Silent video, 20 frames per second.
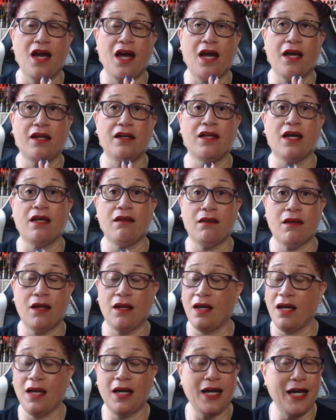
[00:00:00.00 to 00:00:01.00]
And
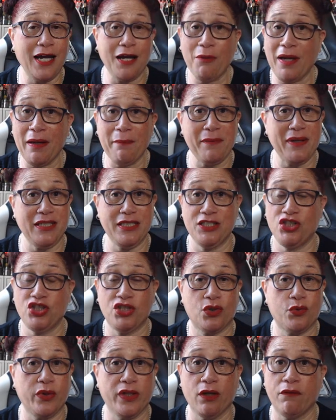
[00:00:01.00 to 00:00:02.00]
how I managed
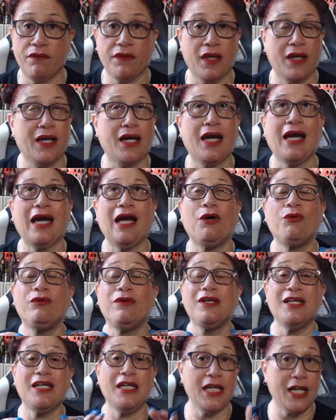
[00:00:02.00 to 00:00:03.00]
to quit on that, I'll
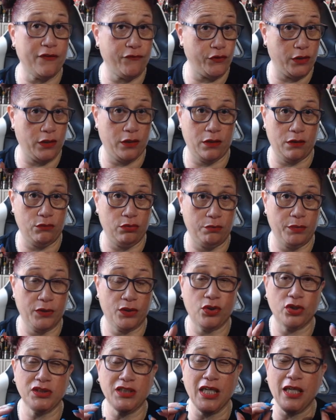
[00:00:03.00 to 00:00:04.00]
never know,
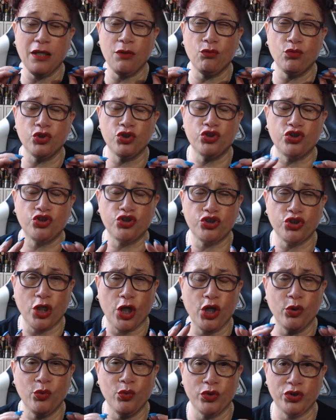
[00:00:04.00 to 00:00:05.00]
because it was
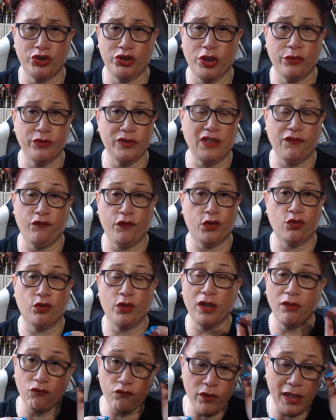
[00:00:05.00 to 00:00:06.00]
so, so difficult.
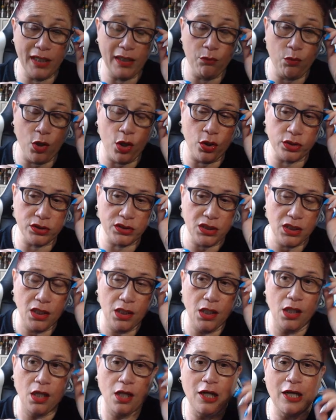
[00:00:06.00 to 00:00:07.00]
It really was.
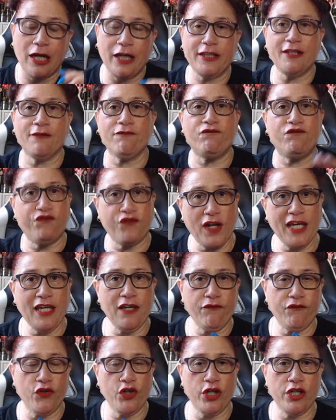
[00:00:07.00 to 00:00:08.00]
And then
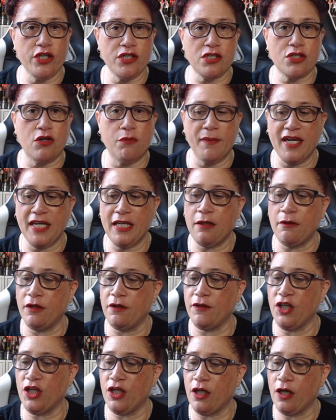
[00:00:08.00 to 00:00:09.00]
flavours come in
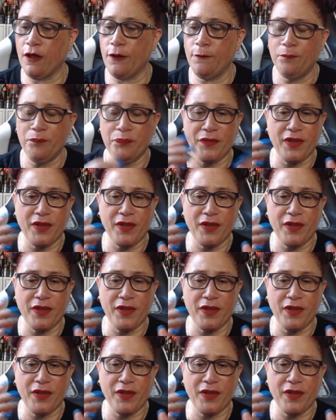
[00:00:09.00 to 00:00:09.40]
and, you know,